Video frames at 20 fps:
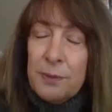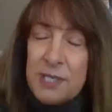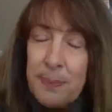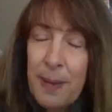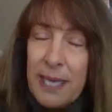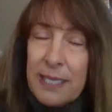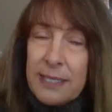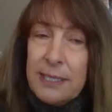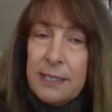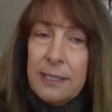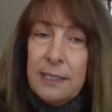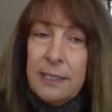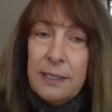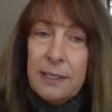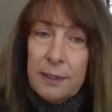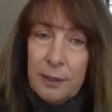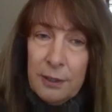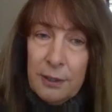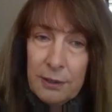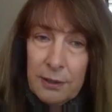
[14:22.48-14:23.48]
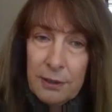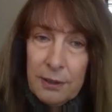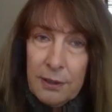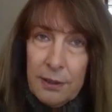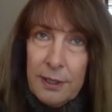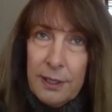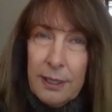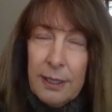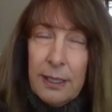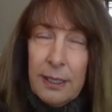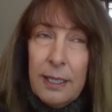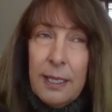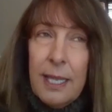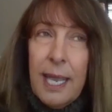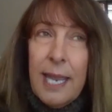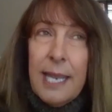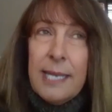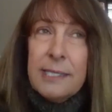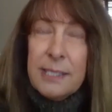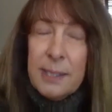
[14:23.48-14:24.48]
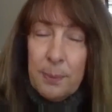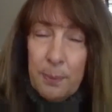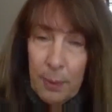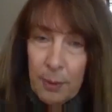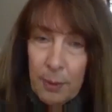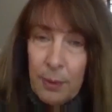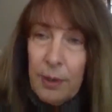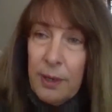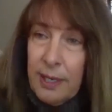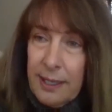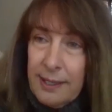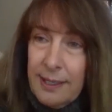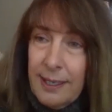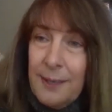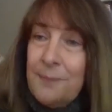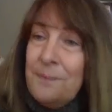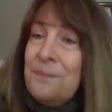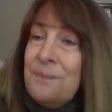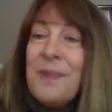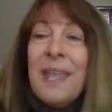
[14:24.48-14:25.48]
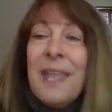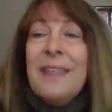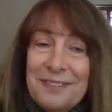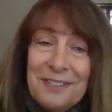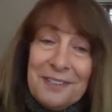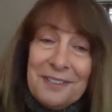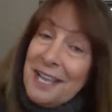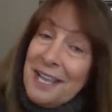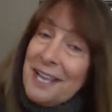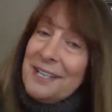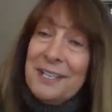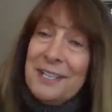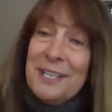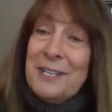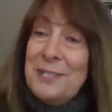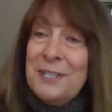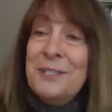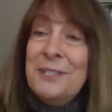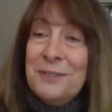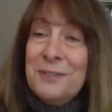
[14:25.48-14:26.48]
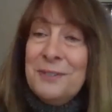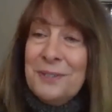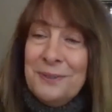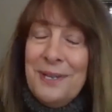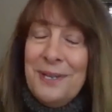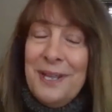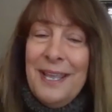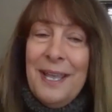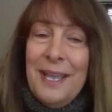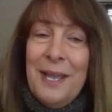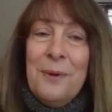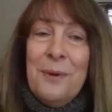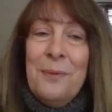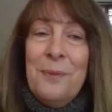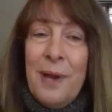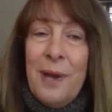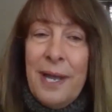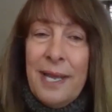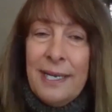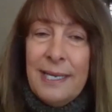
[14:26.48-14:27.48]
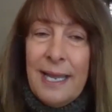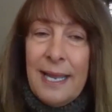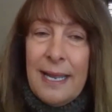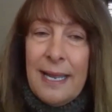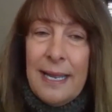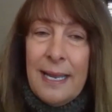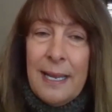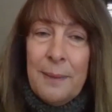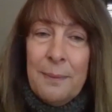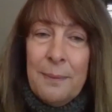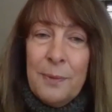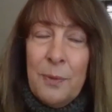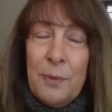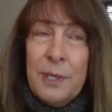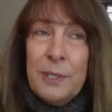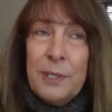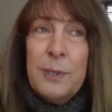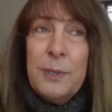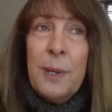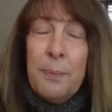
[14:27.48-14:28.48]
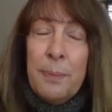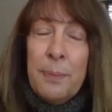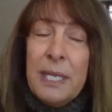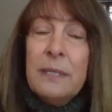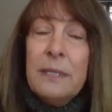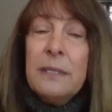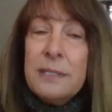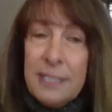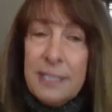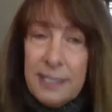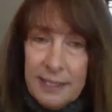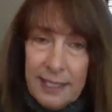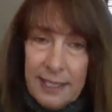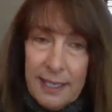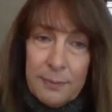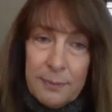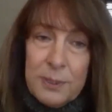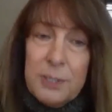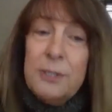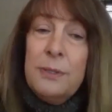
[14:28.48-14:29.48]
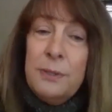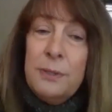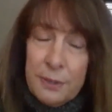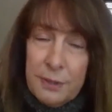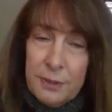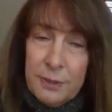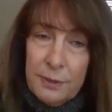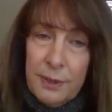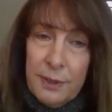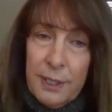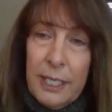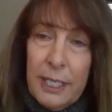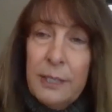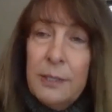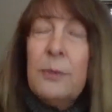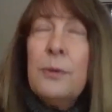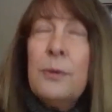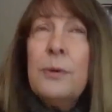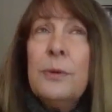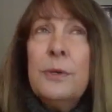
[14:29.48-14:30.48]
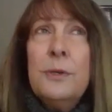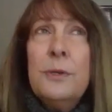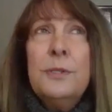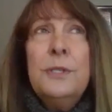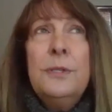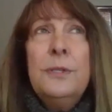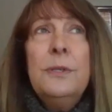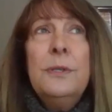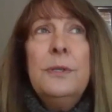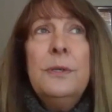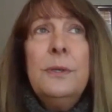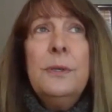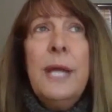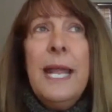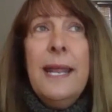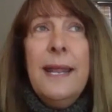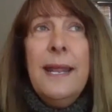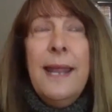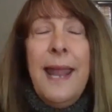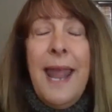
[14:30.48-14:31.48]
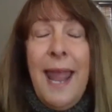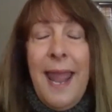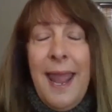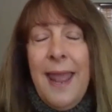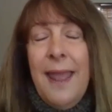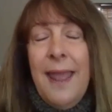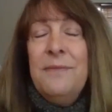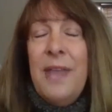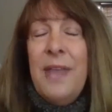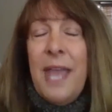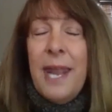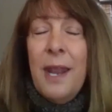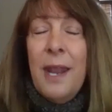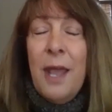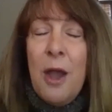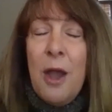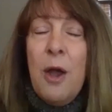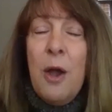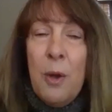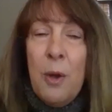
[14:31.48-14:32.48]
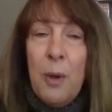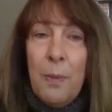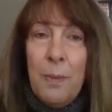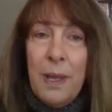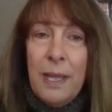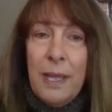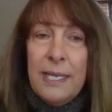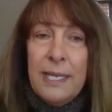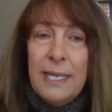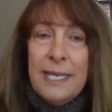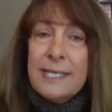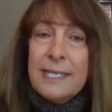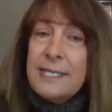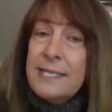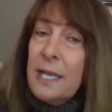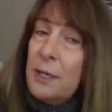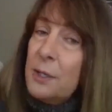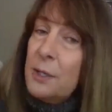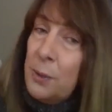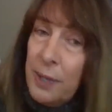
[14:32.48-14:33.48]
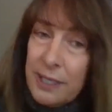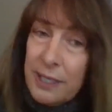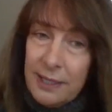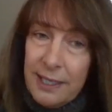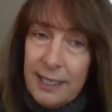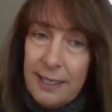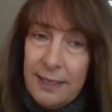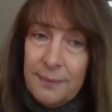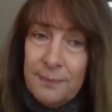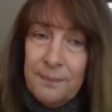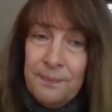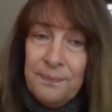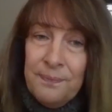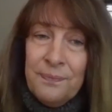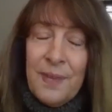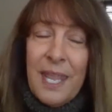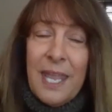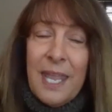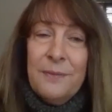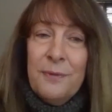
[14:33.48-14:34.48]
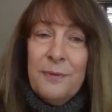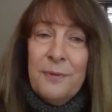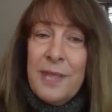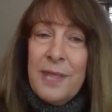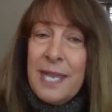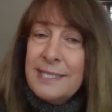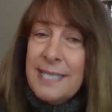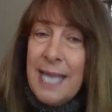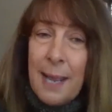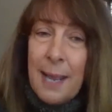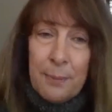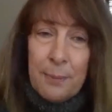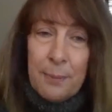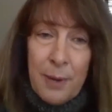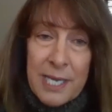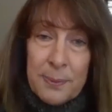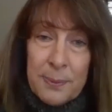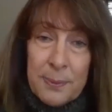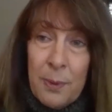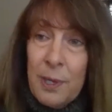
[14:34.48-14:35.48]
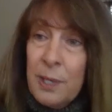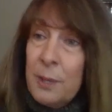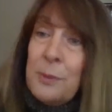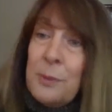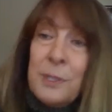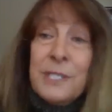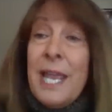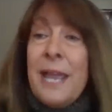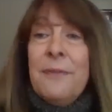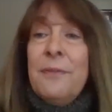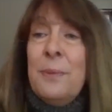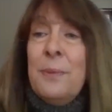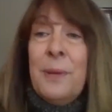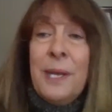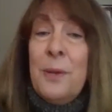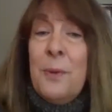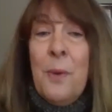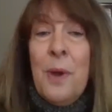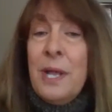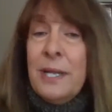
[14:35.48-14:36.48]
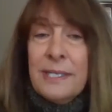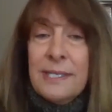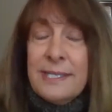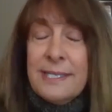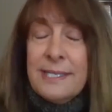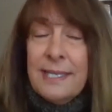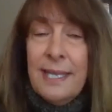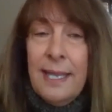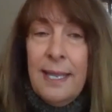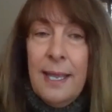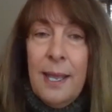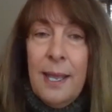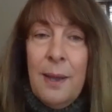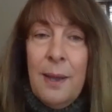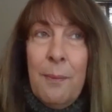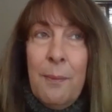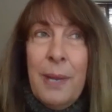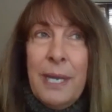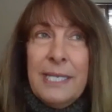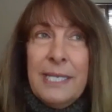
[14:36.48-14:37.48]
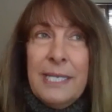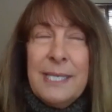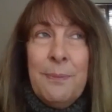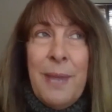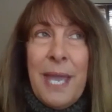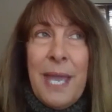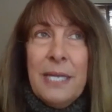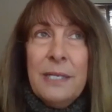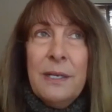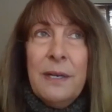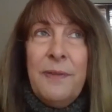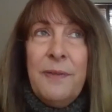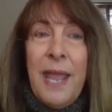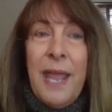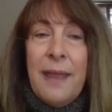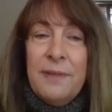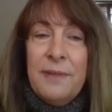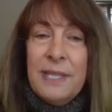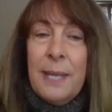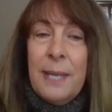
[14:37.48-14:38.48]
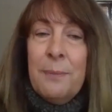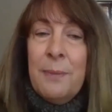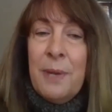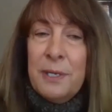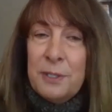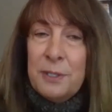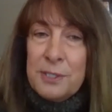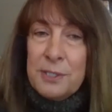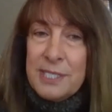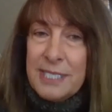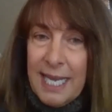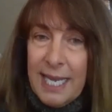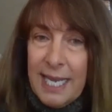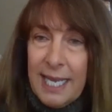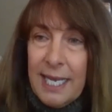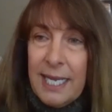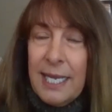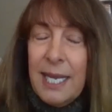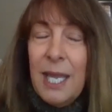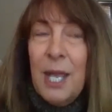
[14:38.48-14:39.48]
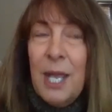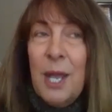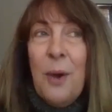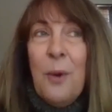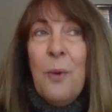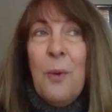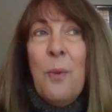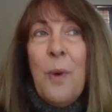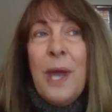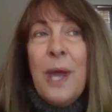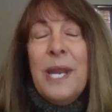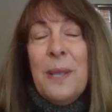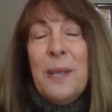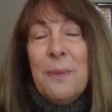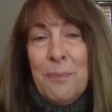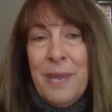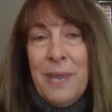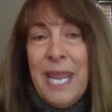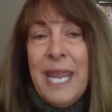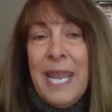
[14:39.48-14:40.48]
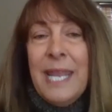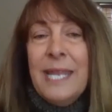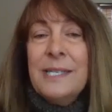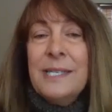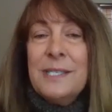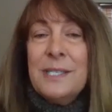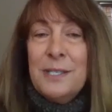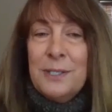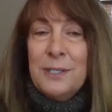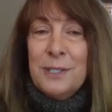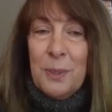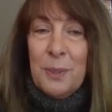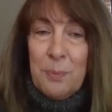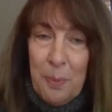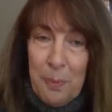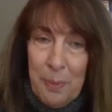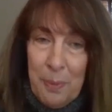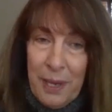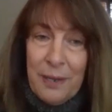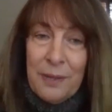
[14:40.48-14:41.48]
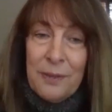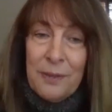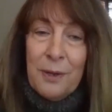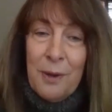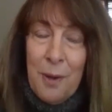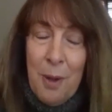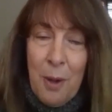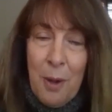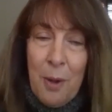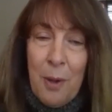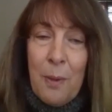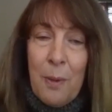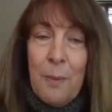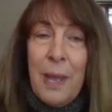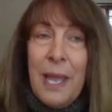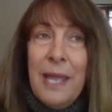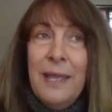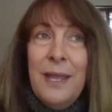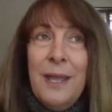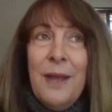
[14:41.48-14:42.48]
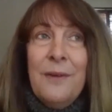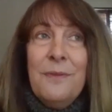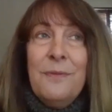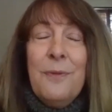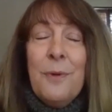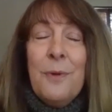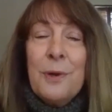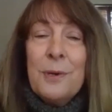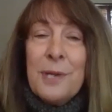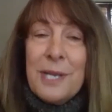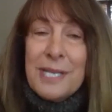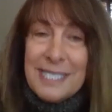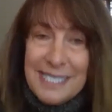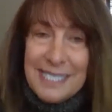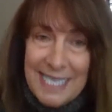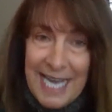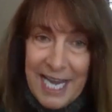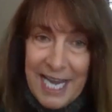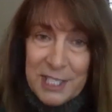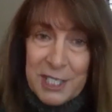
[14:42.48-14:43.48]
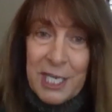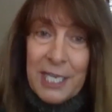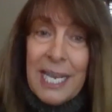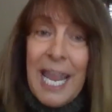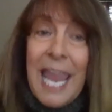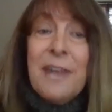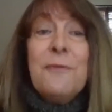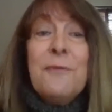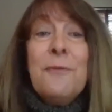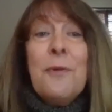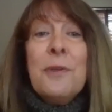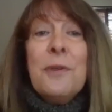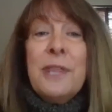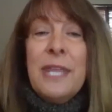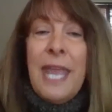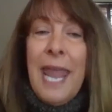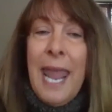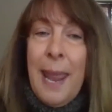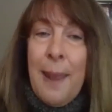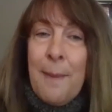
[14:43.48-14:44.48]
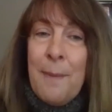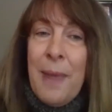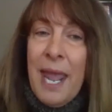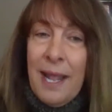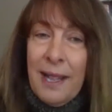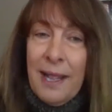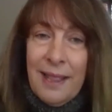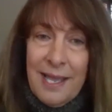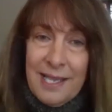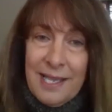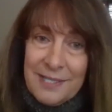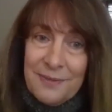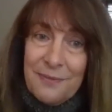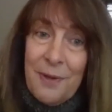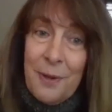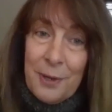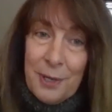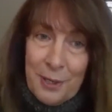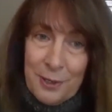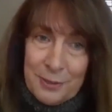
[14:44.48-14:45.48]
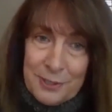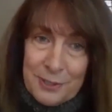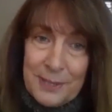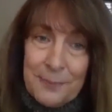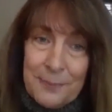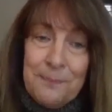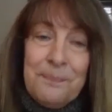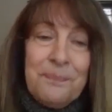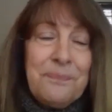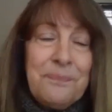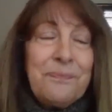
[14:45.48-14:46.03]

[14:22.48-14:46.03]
respected and heard and supported, they're not going to do what I'm going to appeal to them to do in order to have that home sell quickly and for that top price point, which everybody wants. But it's a matter of having them understand what it means to prepare their home for staging and for the MLS photos.